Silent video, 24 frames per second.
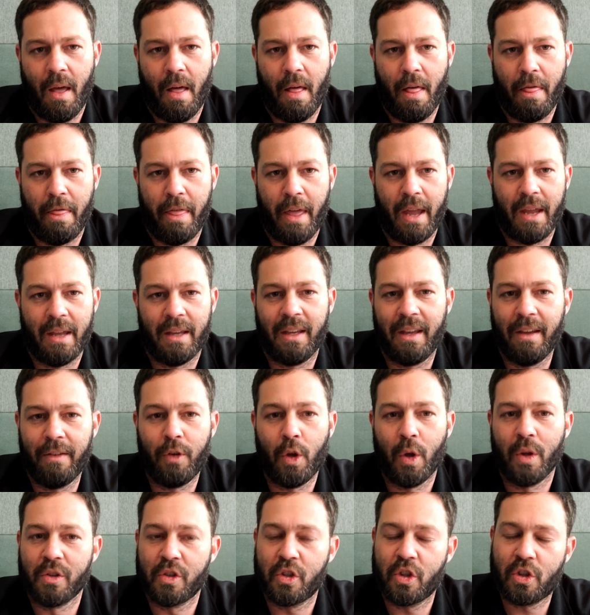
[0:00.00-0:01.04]
they give
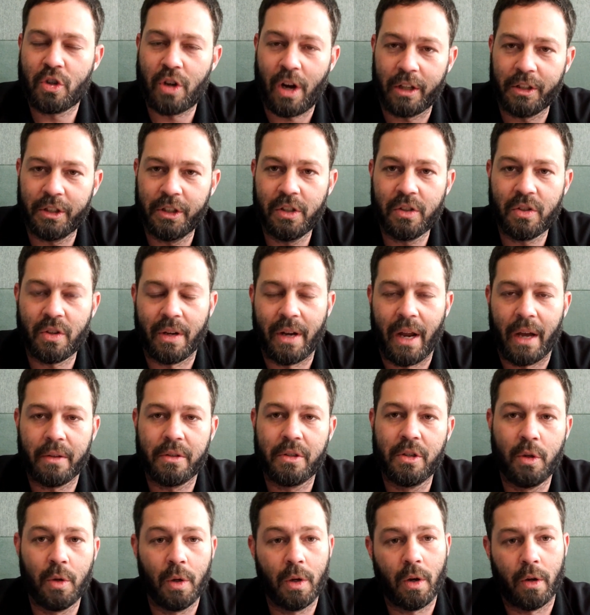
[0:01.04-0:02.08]
you instructions on how
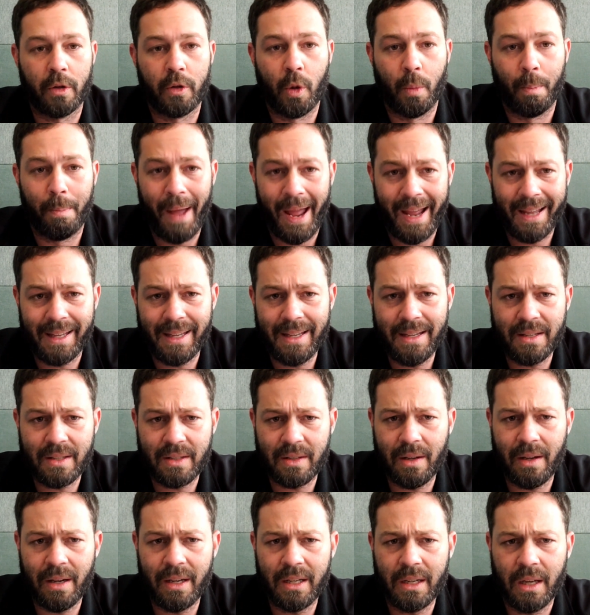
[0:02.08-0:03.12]
to do it on your banking
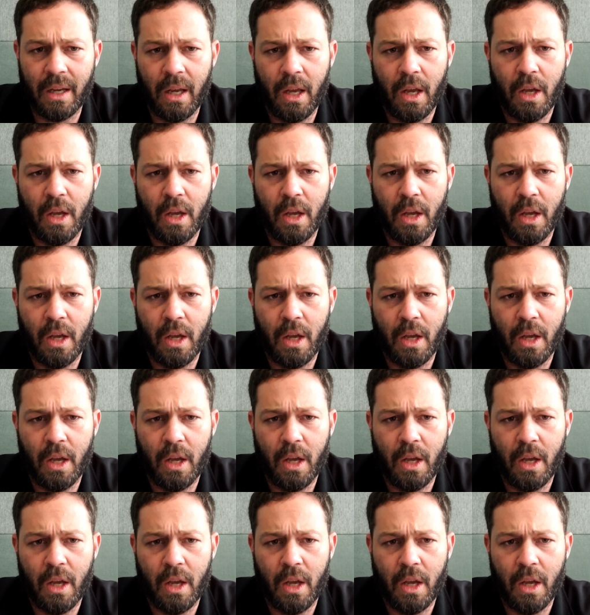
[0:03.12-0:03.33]
side.